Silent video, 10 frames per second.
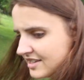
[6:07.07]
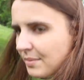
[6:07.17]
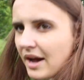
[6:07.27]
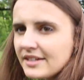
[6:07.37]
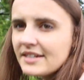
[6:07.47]

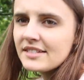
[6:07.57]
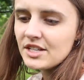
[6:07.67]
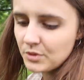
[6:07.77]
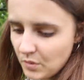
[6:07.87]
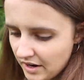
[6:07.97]
some onions
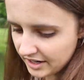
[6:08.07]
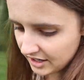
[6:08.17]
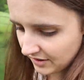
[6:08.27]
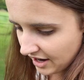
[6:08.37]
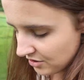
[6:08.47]
as we're
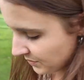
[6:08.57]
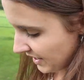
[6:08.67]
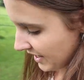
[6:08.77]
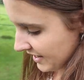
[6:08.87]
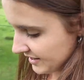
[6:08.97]
walking around
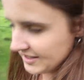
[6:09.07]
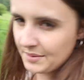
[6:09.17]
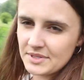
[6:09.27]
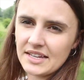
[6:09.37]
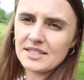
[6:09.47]
because
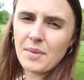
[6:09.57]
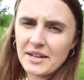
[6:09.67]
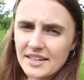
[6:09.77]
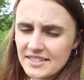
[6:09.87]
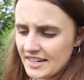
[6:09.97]
I'm seeing some
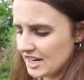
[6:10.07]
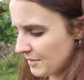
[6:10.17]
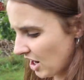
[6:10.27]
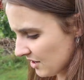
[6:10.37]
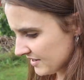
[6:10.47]
onions that need to
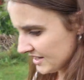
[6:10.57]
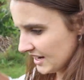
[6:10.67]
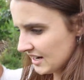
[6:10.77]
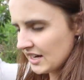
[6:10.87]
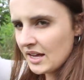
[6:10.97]
be
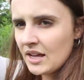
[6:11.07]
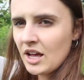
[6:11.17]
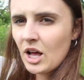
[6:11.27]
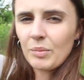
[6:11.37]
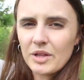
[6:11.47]
harvested.
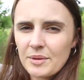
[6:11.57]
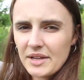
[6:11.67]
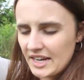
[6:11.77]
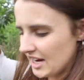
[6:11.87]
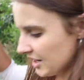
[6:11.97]
I'll put them
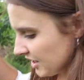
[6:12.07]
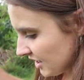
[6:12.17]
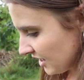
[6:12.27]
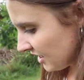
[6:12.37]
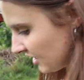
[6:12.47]
in here